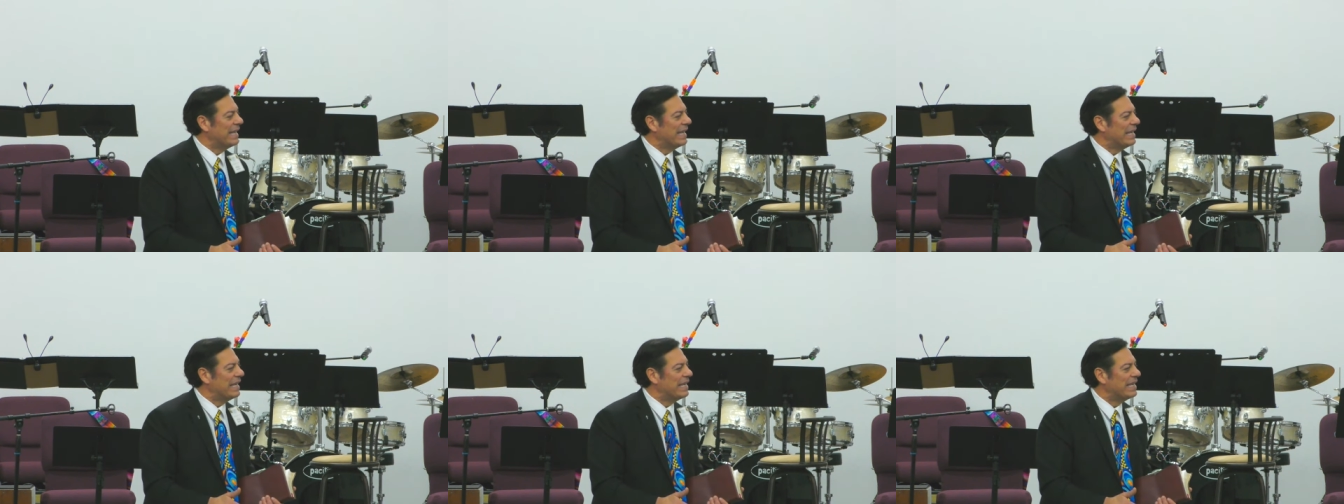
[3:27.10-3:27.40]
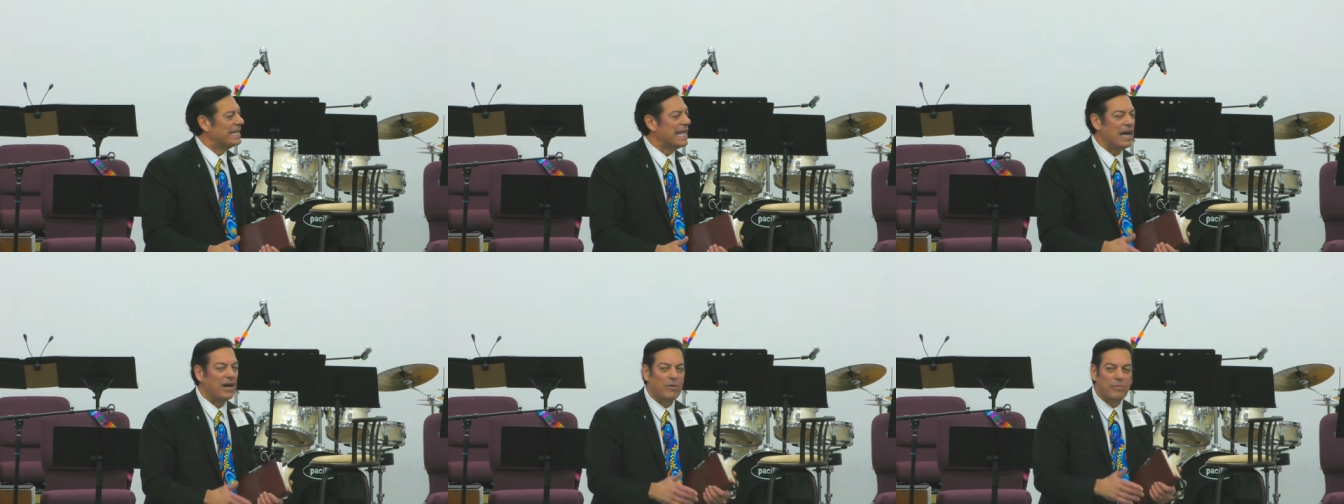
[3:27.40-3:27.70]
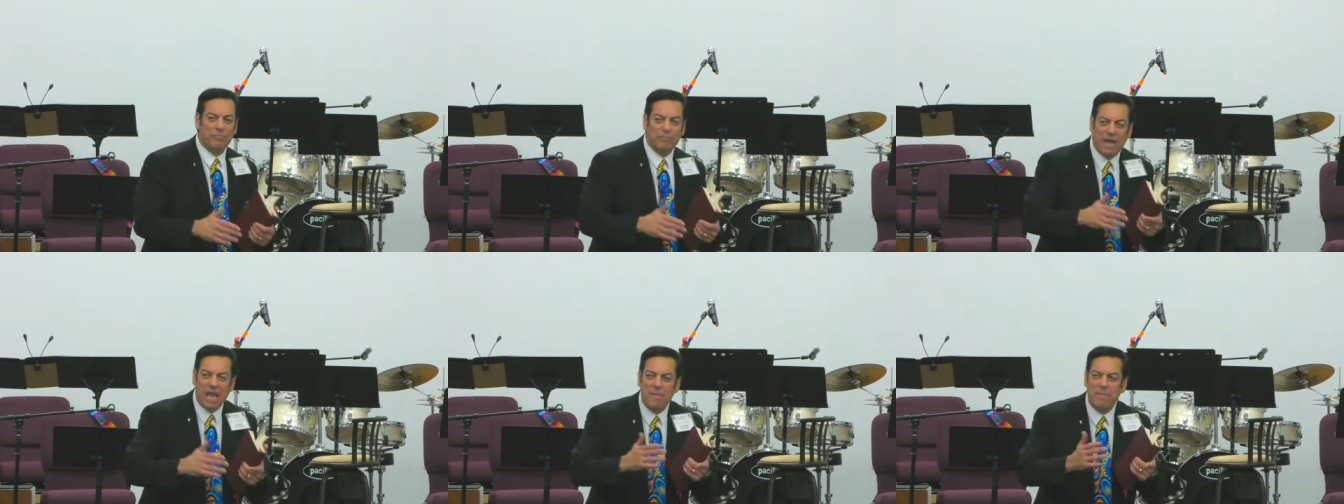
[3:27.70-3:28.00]
Now,
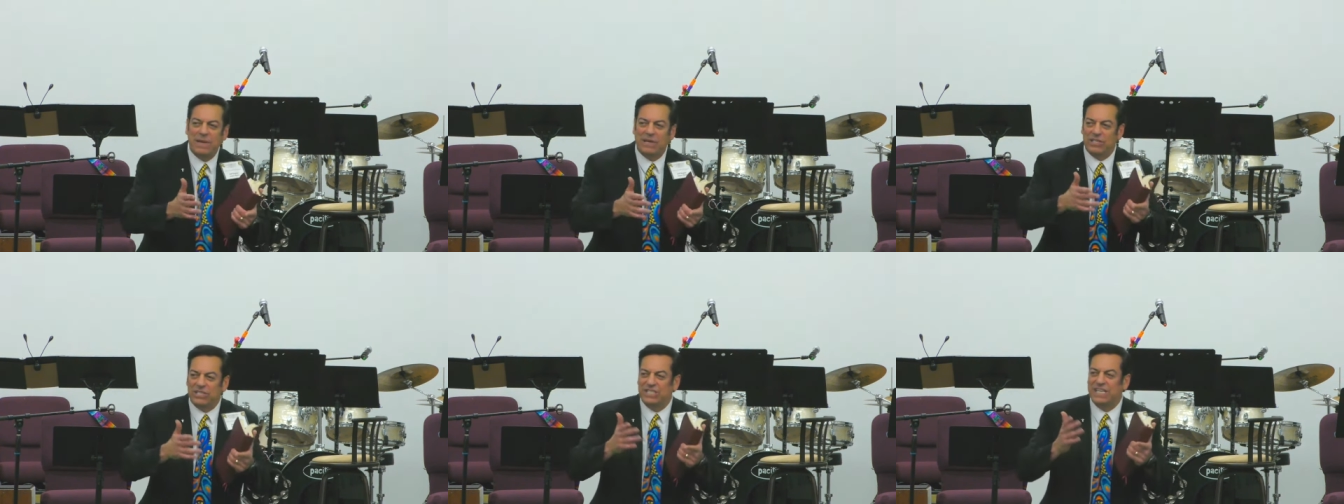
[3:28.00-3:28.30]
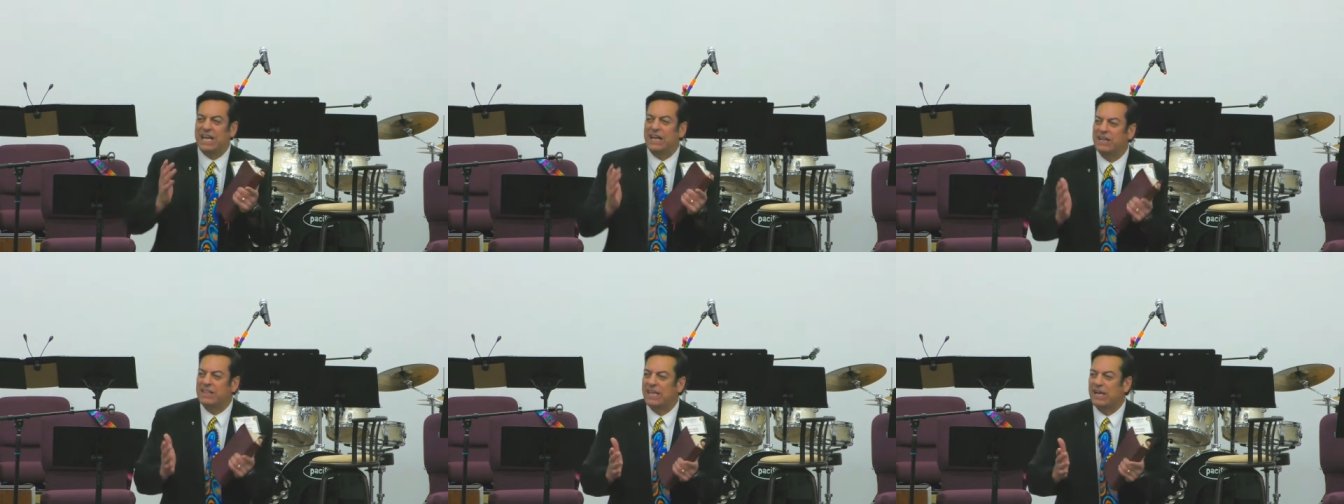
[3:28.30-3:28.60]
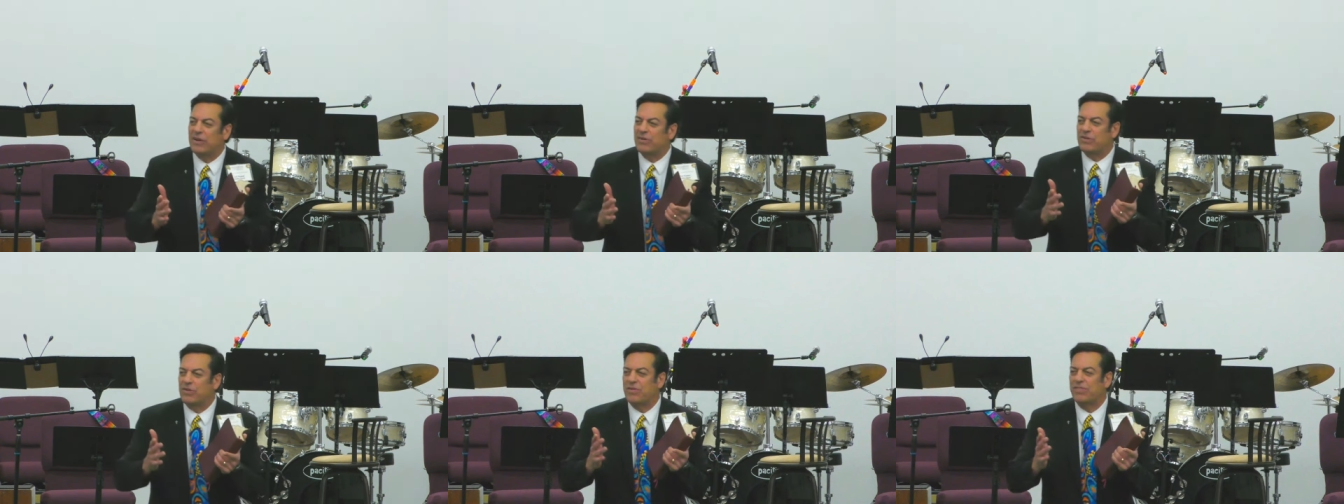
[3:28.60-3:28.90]
maybe you're sitting there
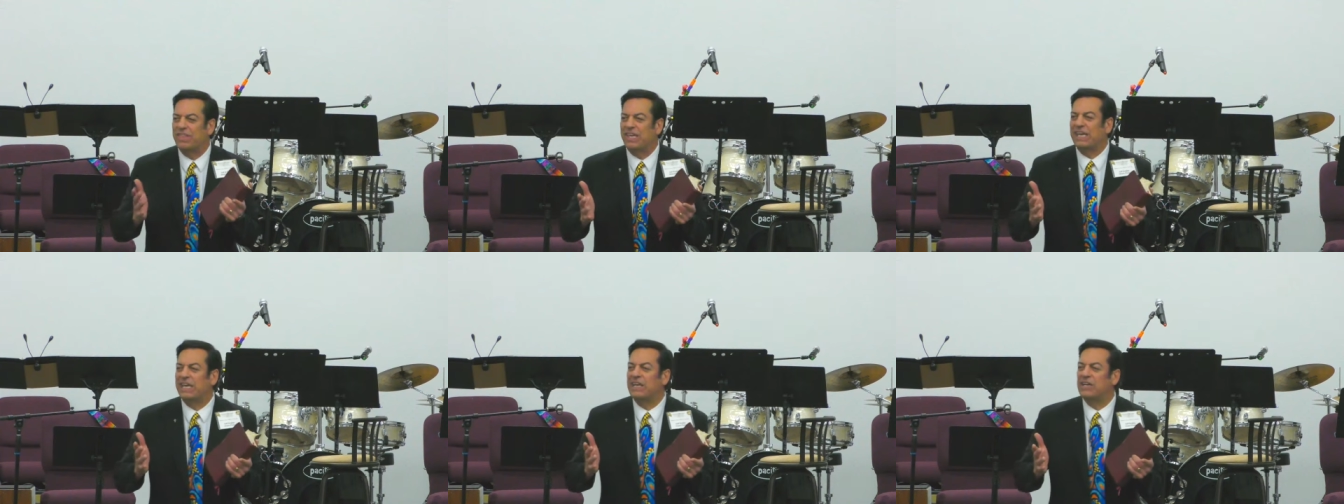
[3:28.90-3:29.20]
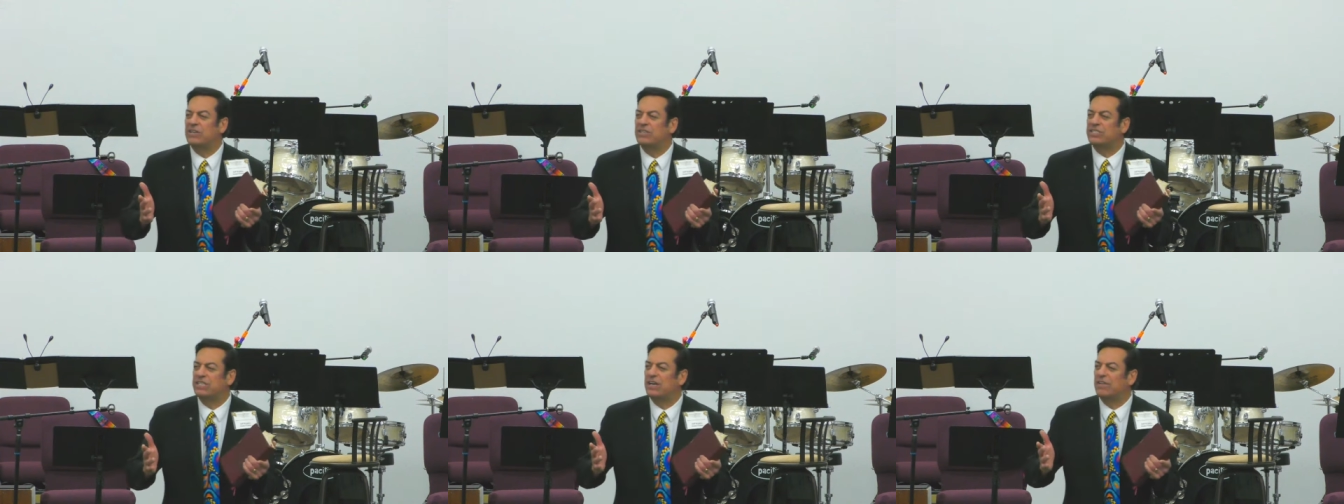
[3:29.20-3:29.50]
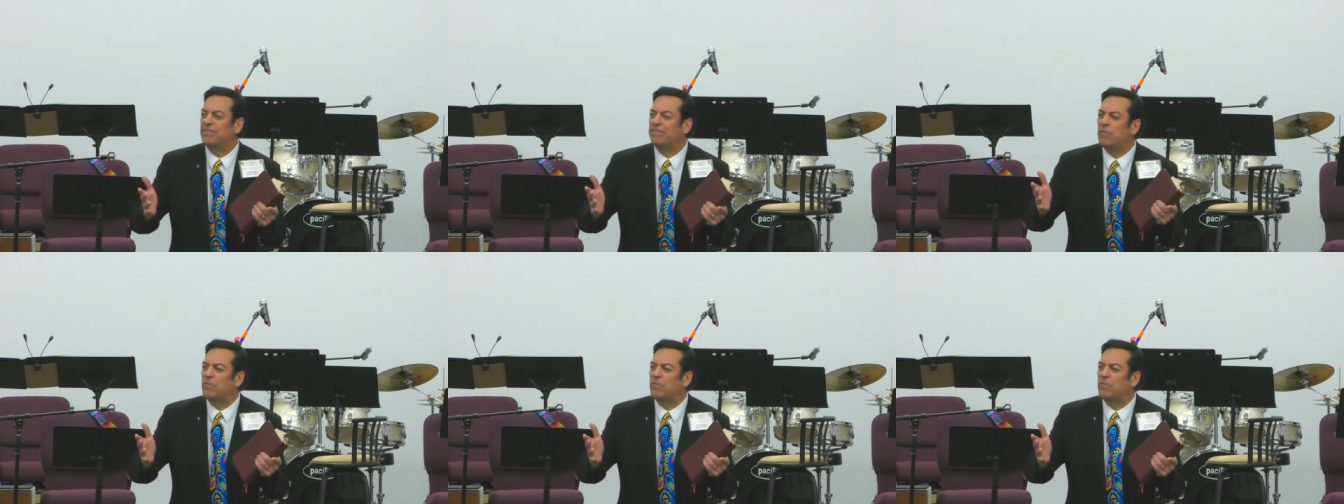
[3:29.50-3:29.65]
and you're thinking to yourself,